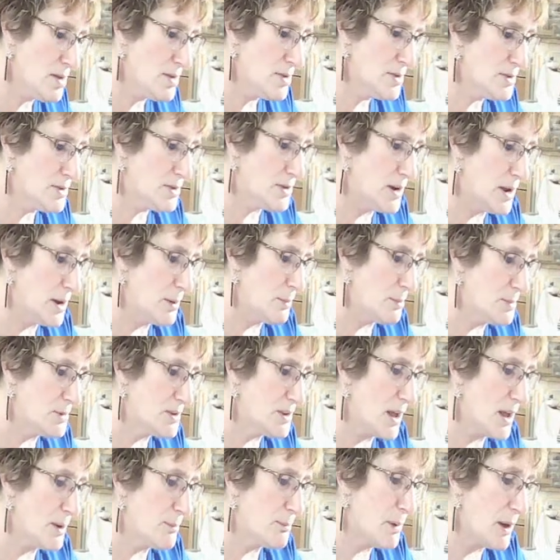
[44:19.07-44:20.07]
snips.
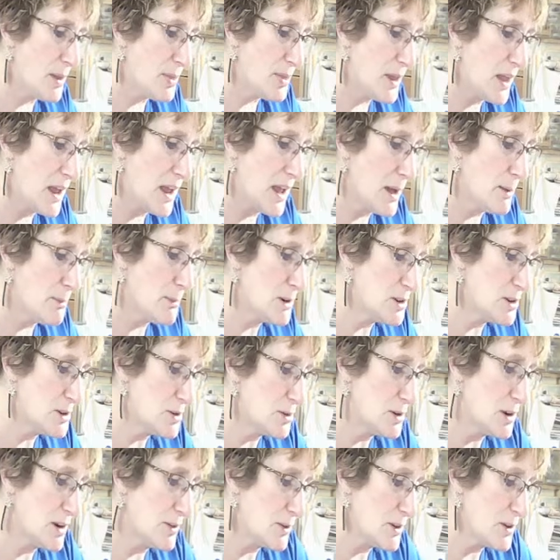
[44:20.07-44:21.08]
But they come in
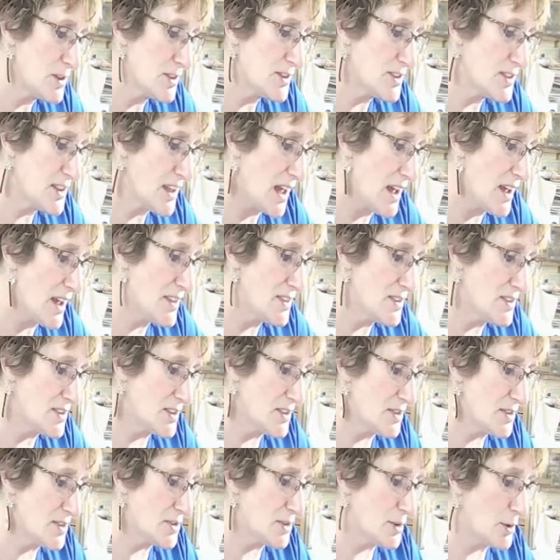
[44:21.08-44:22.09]
two different
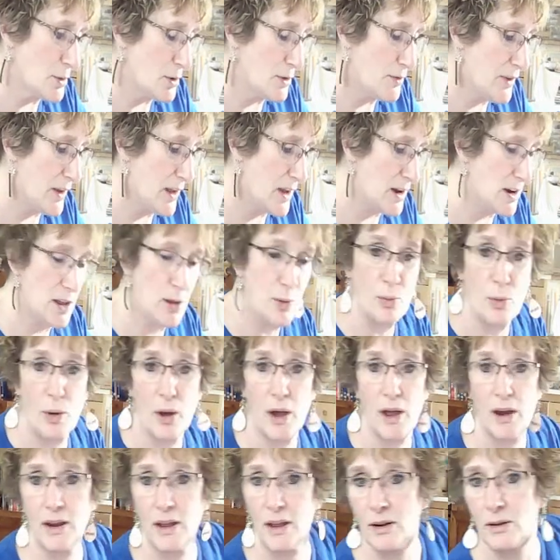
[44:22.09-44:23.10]
sizes. So if
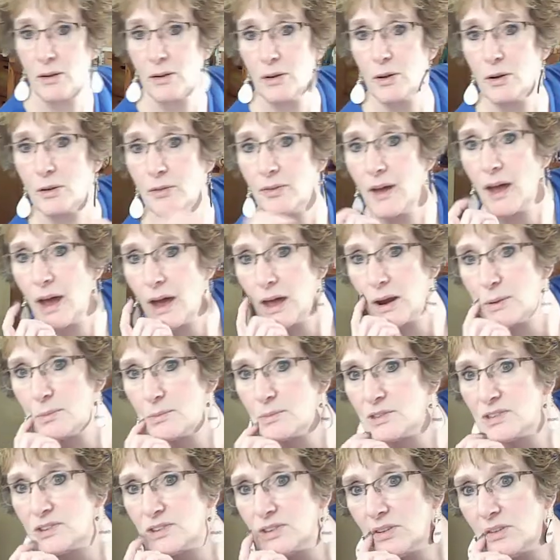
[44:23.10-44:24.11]
anyone, I don't know if
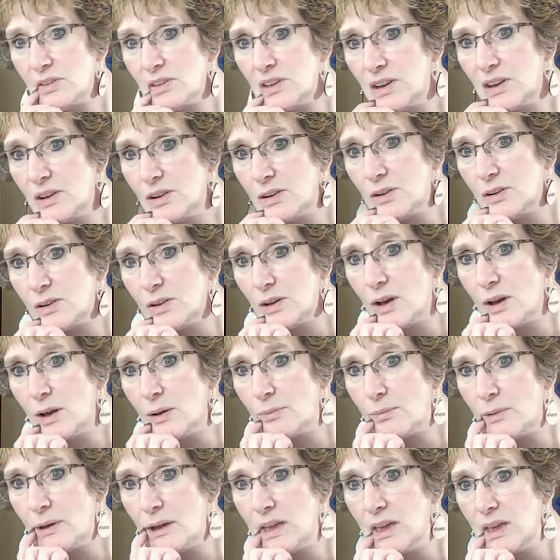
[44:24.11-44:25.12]
Adam's still here or
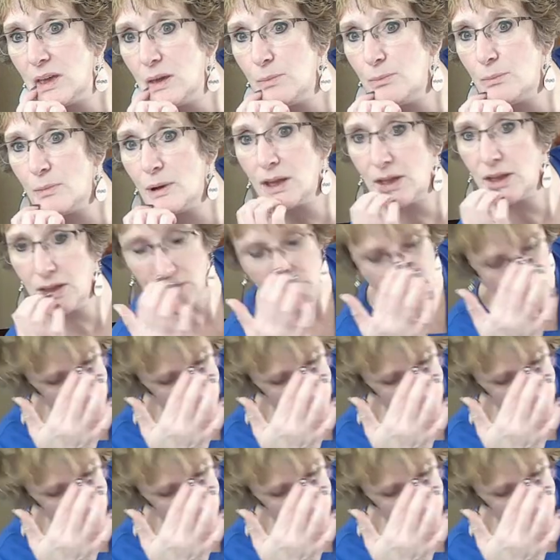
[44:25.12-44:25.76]
not, but he might.